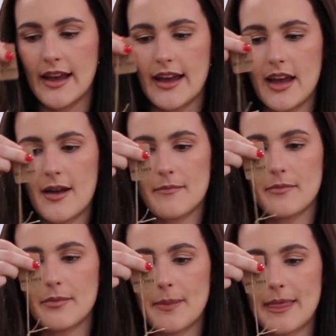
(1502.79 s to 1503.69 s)

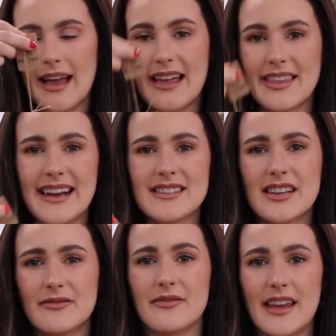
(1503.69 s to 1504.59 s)
That is
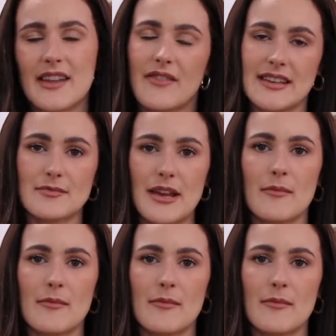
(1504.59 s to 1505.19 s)
an investment,